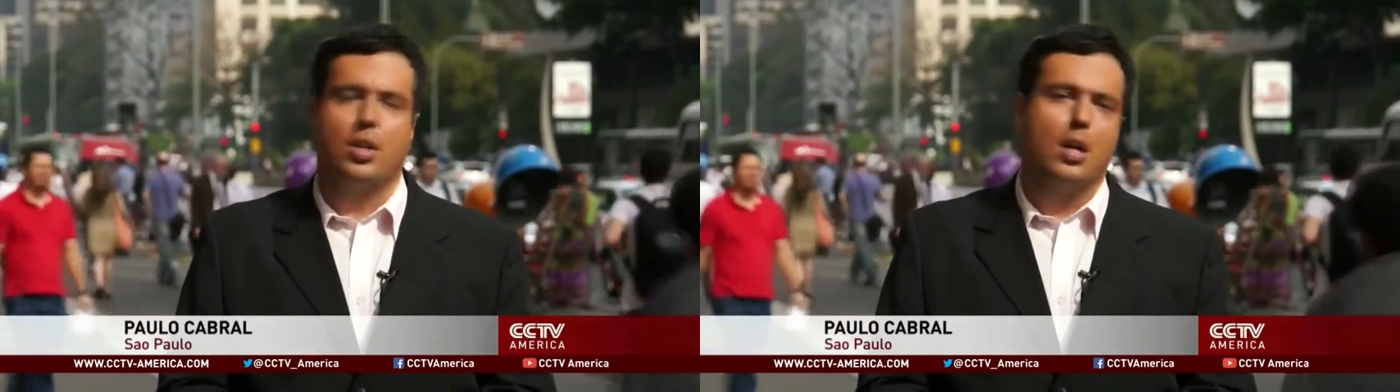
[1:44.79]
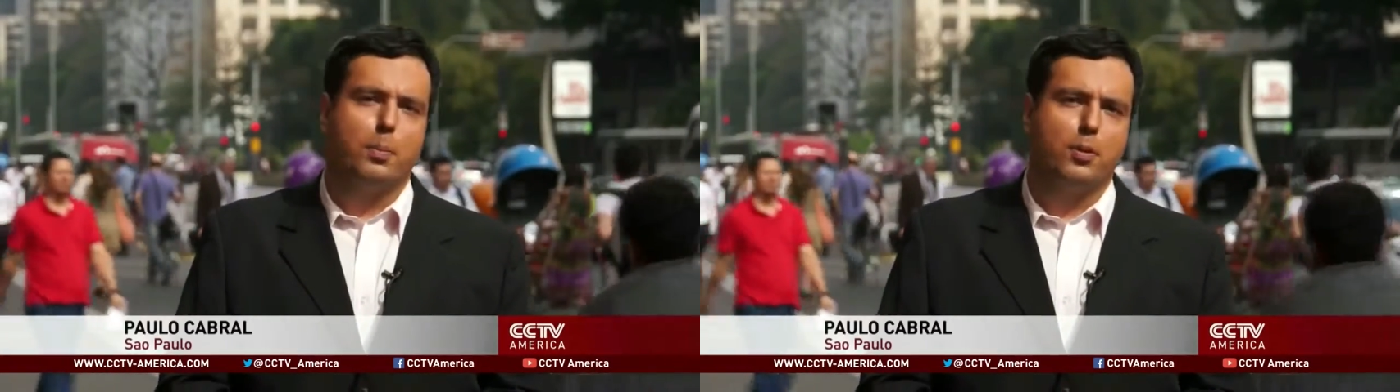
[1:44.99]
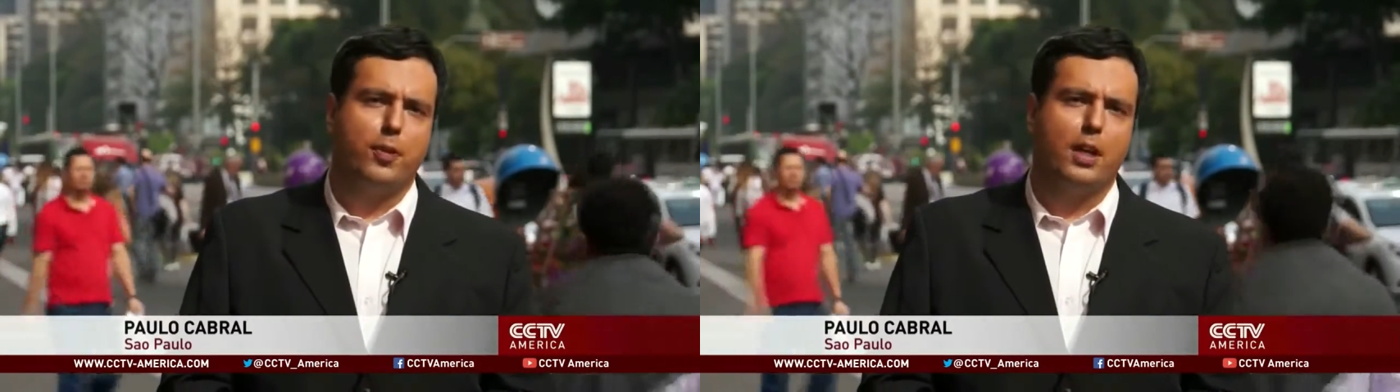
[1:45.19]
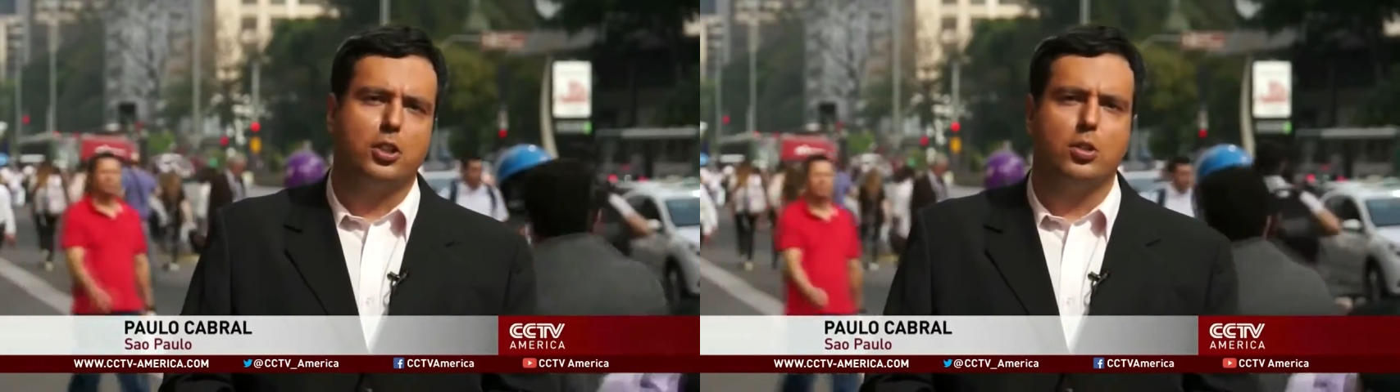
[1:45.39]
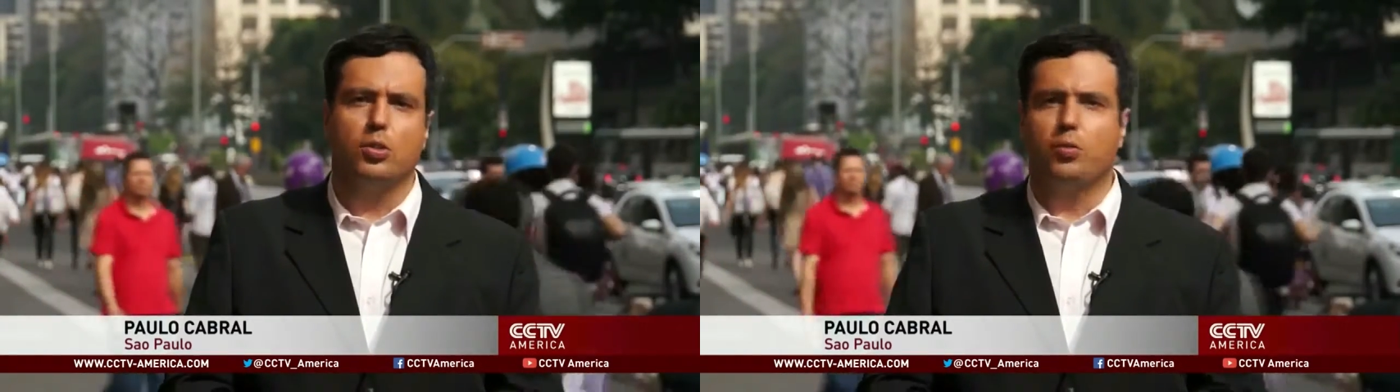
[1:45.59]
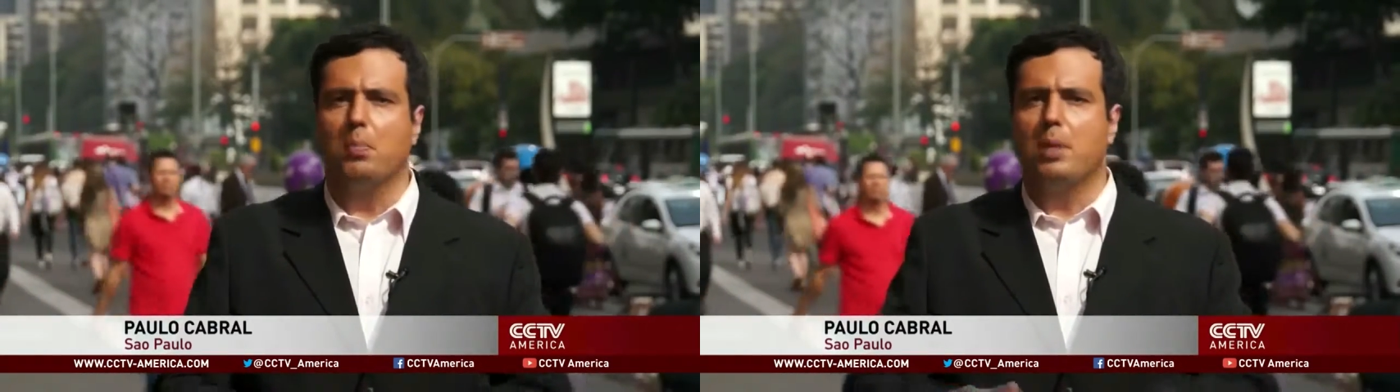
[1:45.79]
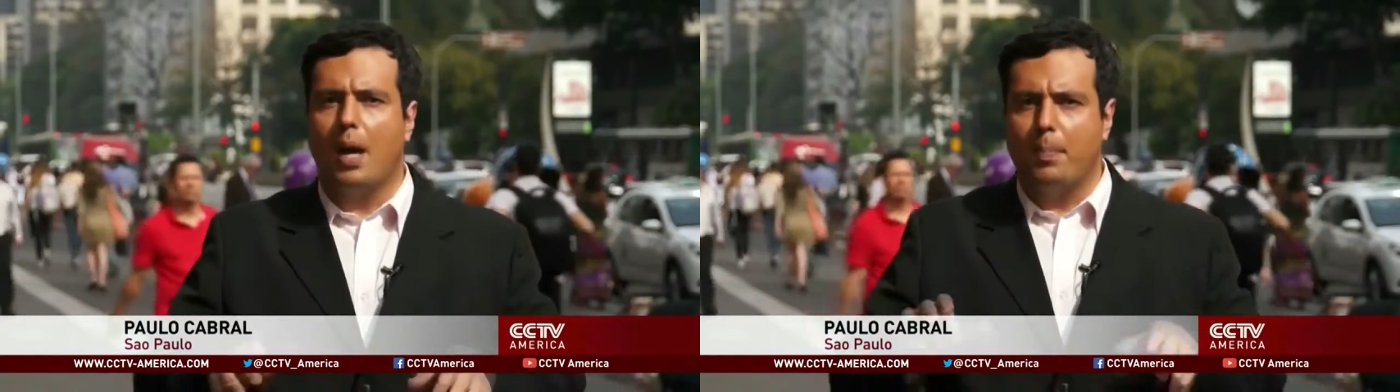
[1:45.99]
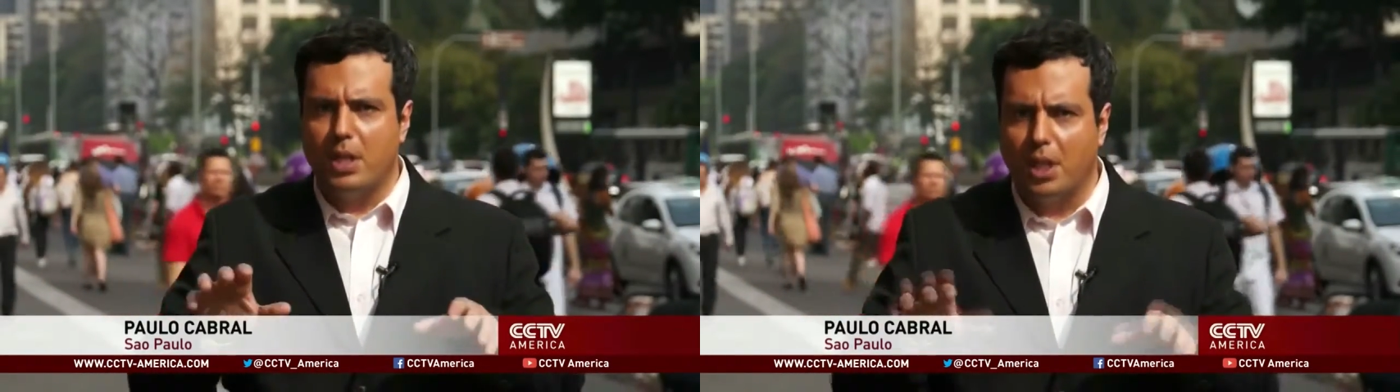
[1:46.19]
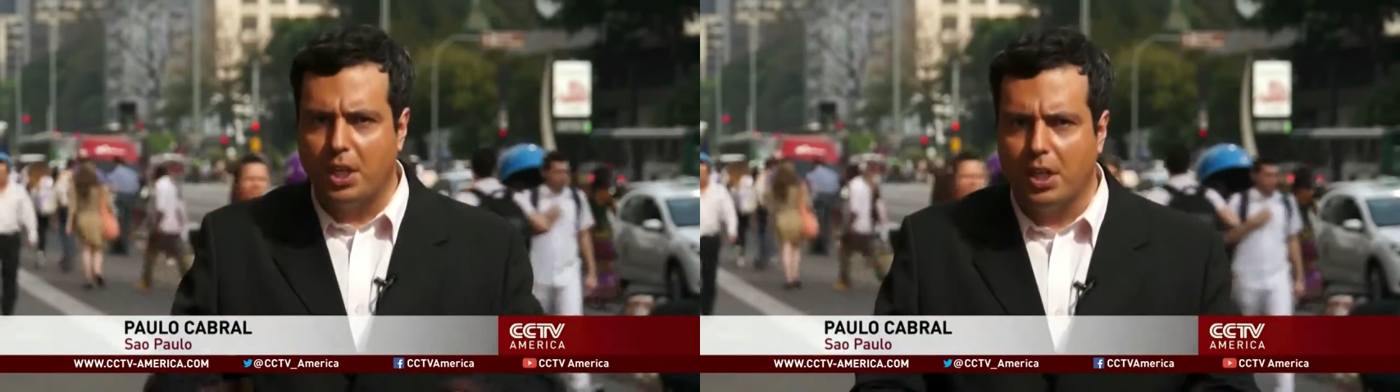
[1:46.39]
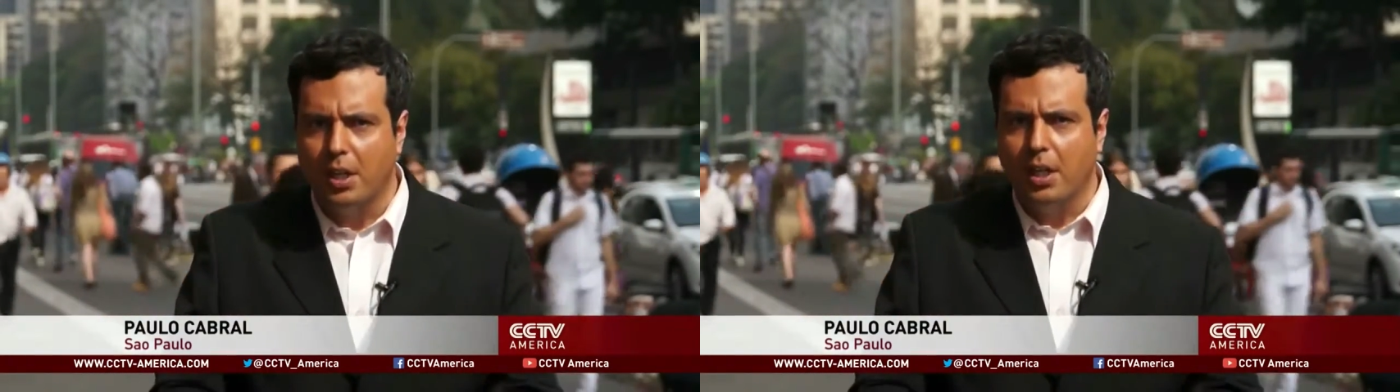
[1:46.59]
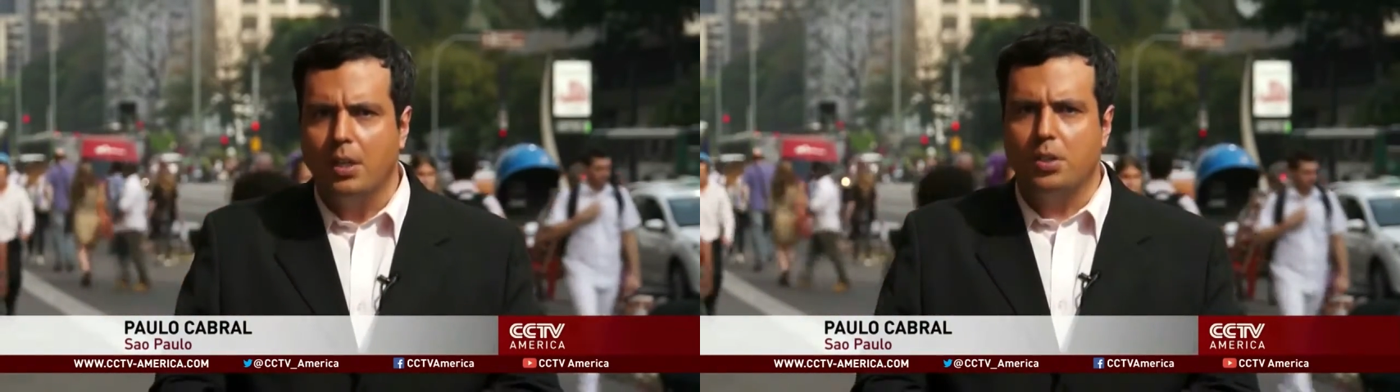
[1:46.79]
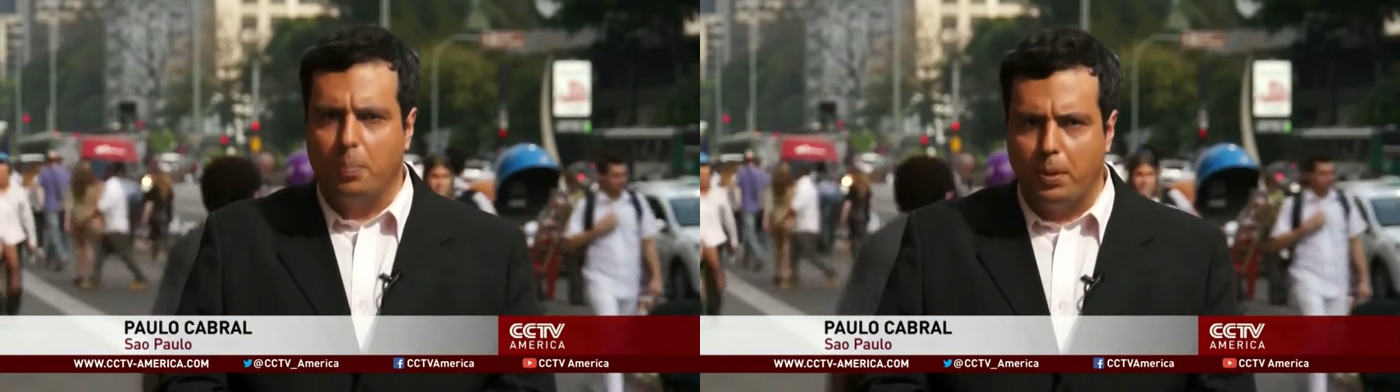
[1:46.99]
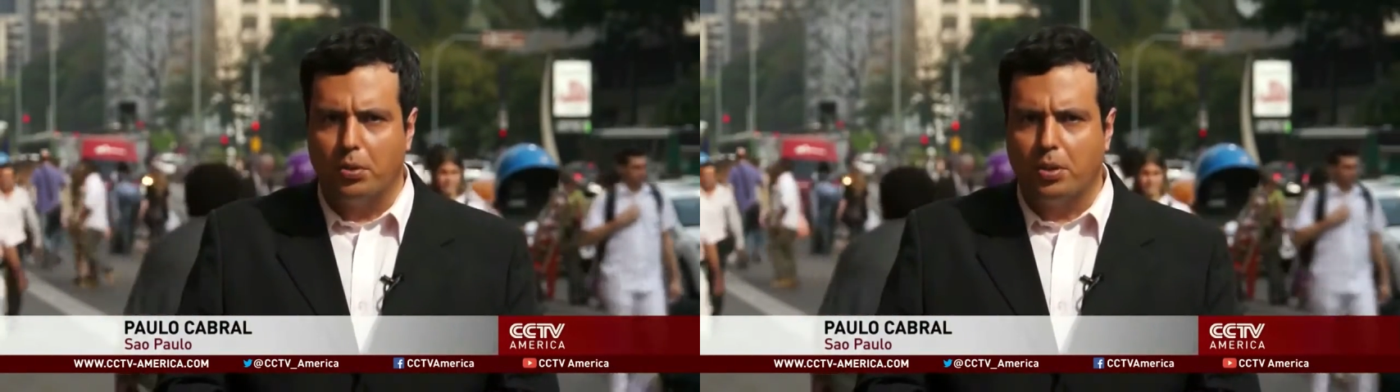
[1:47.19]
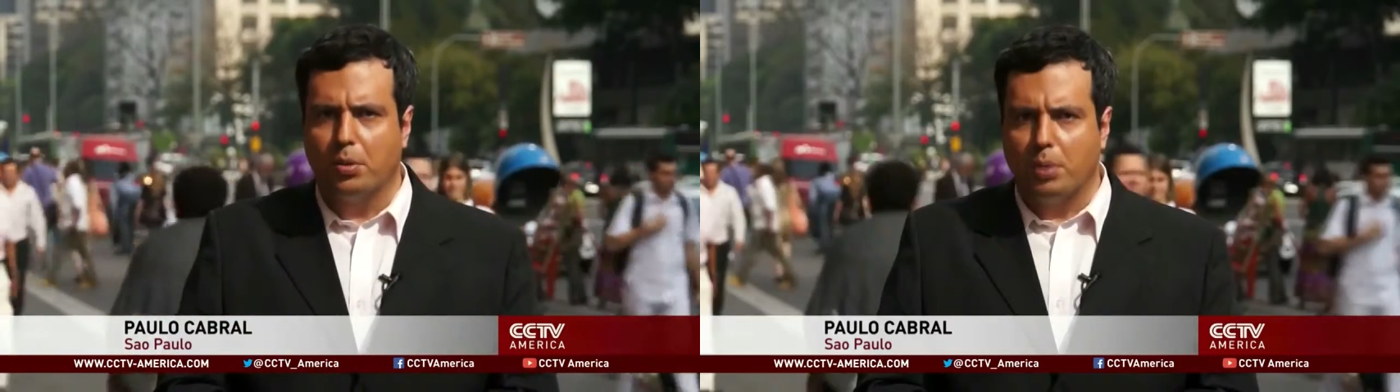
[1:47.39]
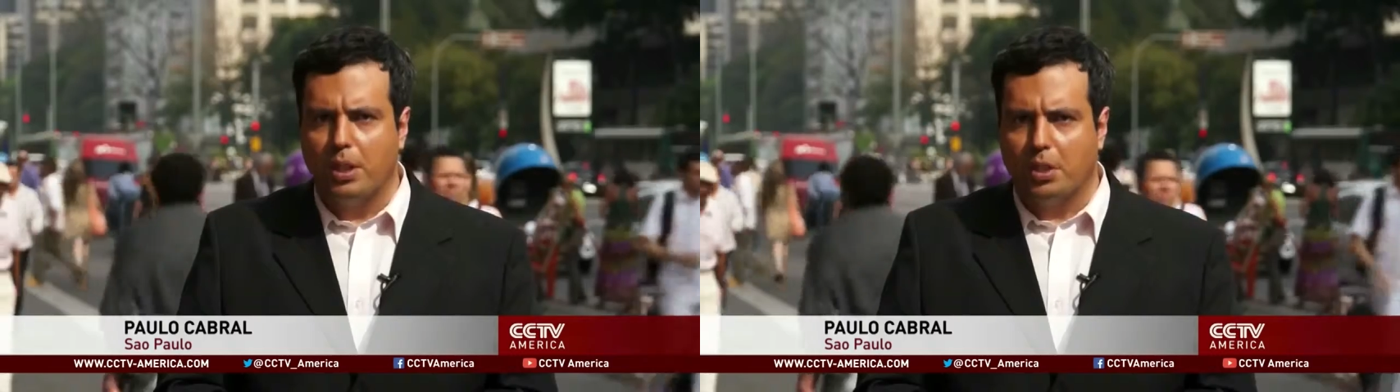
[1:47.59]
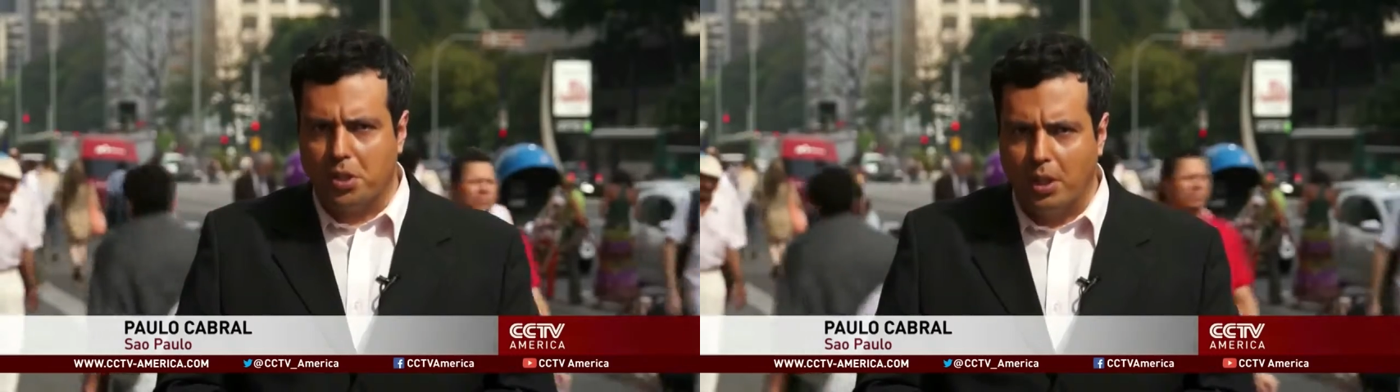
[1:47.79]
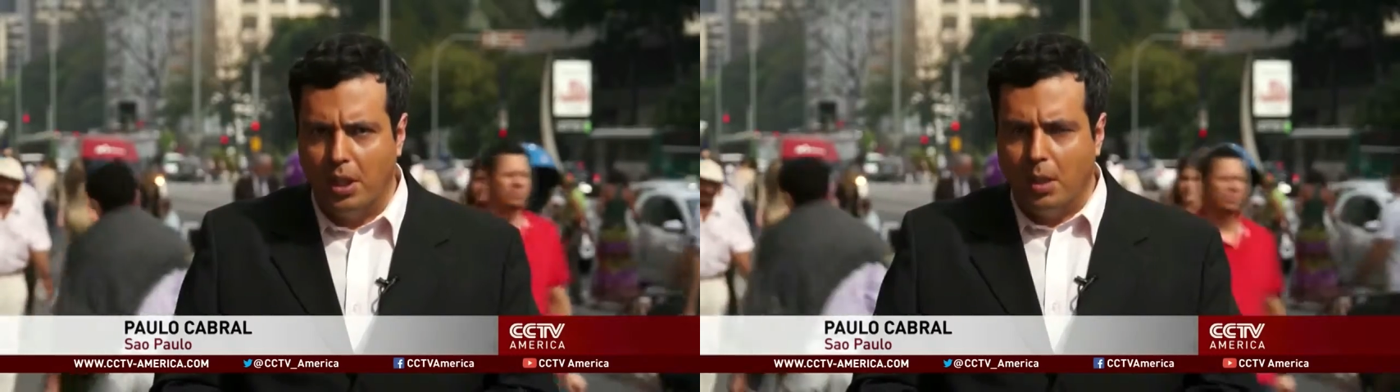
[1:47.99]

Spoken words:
young professionals from coming here to build careers.